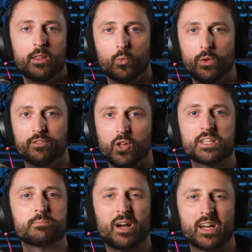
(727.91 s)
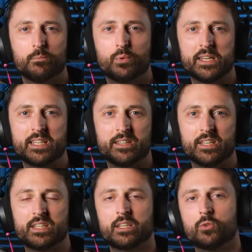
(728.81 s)
that we've lost by compressing the
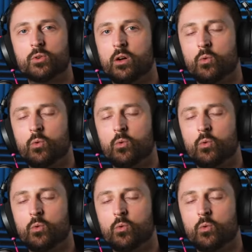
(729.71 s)
signal